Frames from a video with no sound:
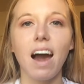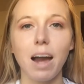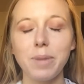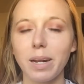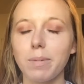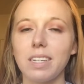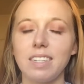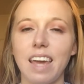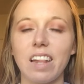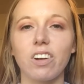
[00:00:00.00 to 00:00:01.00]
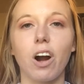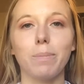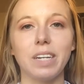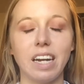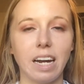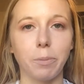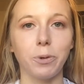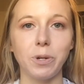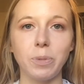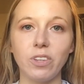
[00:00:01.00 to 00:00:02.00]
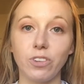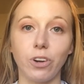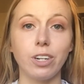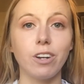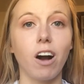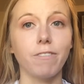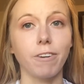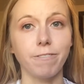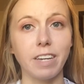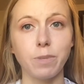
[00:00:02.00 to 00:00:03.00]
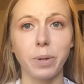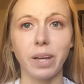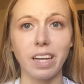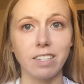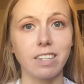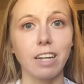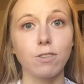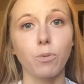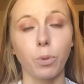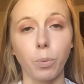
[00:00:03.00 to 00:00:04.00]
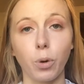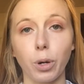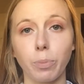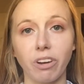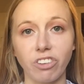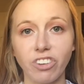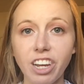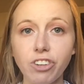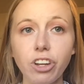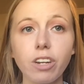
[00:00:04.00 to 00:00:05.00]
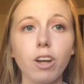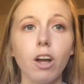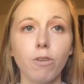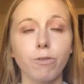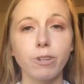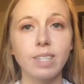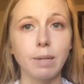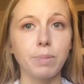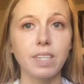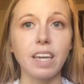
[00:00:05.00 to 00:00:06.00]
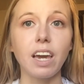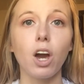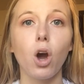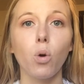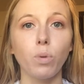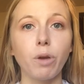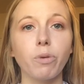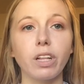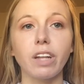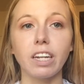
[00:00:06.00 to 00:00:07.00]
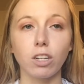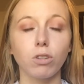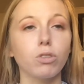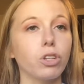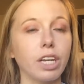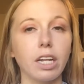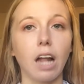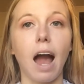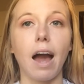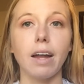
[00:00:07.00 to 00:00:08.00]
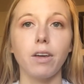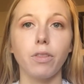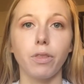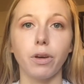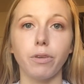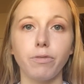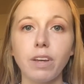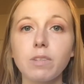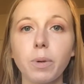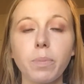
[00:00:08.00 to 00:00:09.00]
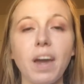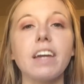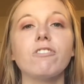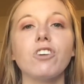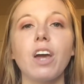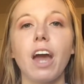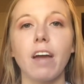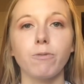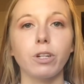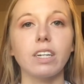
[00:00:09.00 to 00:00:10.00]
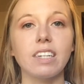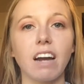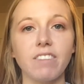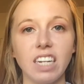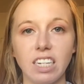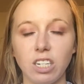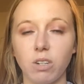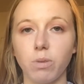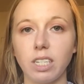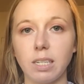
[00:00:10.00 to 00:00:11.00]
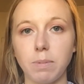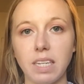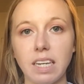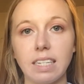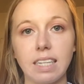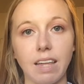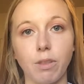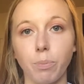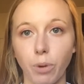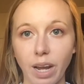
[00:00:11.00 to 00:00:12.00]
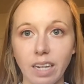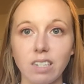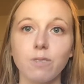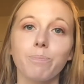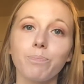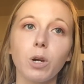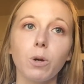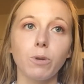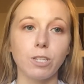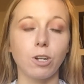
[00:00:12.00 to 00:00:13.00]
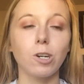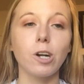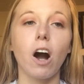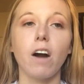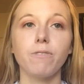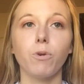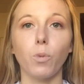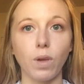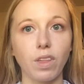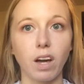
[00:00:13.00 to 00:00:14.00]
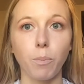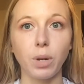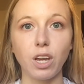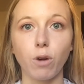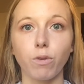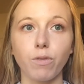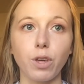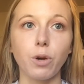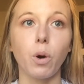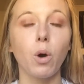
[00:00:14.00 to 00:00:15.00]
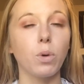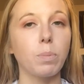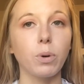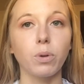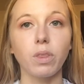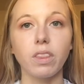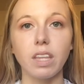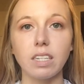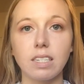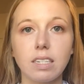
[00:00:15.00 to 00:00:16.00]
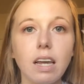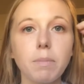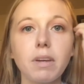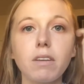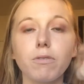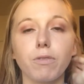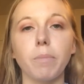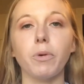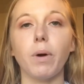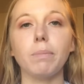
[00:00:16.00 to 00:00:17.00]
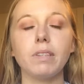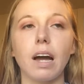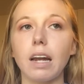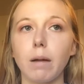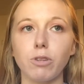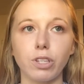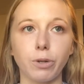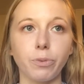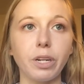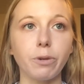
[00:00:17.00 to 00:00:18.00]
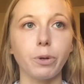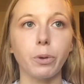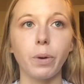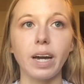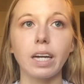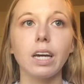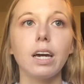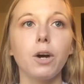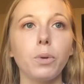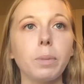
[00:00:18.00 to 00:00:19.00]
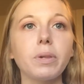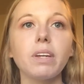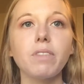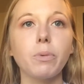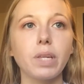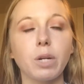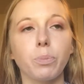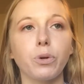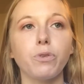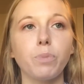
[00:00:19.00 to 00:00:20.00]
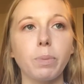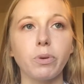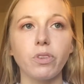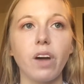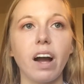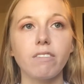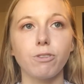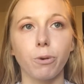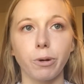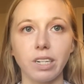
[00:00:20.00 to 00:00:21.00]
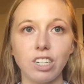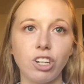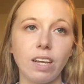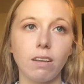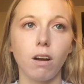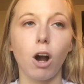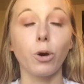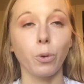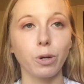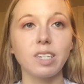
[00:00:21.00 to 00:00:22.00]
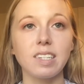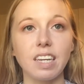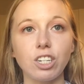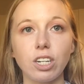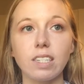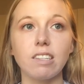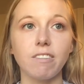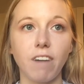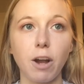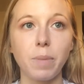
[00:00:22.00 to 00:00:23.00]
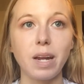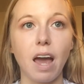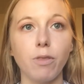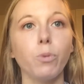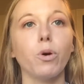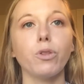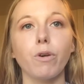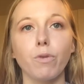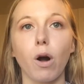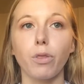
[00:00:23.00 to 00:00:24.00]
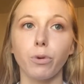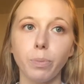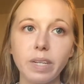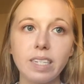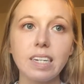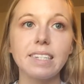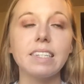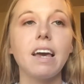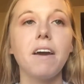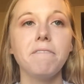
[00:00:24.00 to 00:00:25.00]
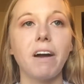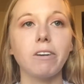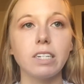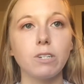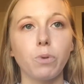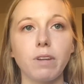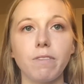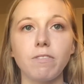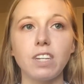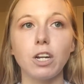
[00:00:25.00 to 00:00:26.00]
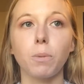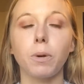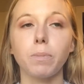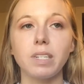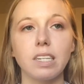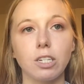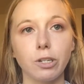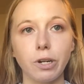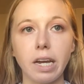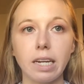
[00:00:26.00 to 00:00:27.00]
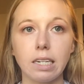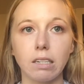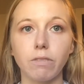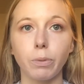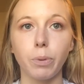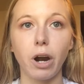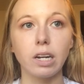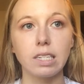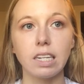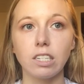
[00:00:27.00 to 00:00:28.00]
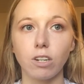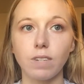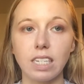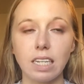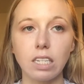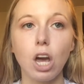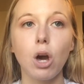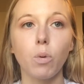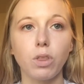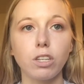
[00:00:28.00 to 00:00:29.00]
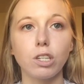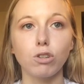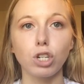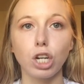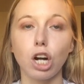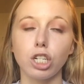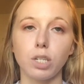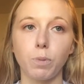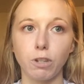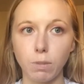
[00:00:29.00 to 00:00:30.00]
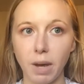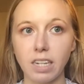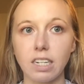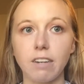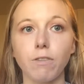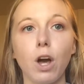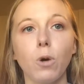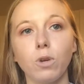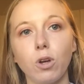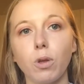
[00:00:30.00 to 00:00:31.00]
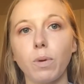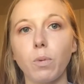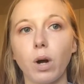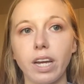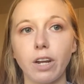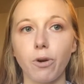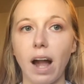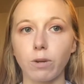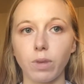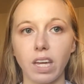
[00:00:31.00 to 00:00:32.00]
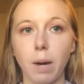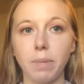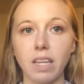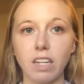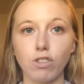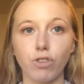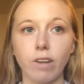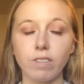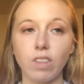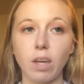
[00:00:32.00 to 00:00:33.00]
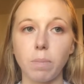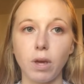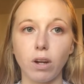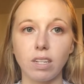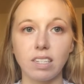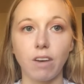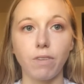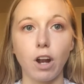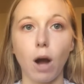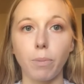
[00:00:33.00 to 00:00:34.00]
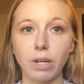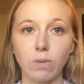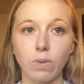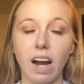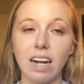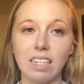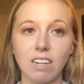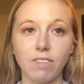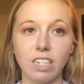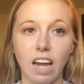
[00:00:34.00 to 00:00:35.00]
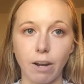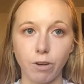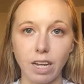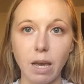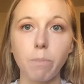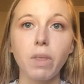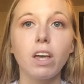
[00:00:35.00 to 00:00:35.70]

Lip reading: Hi, my name is Kayla Compton, and I'm going to be starting off our Facebook Insights report presentation for SIPSI. We really liked looking at the Facebook page and really diving into what SIPSI is and the brand. We started off with a company overview. We pulled this statement from the website. I'm just going to read it real quick. We believe that we can improve people's lives, our organizations, the environment, and the world overall through business. Founded in 2015, our purpose is to create and deliver products and services with a socially conscious perspective. We know that we want to interact with a company that strives to think beyond itself and operates with the highest of integrity.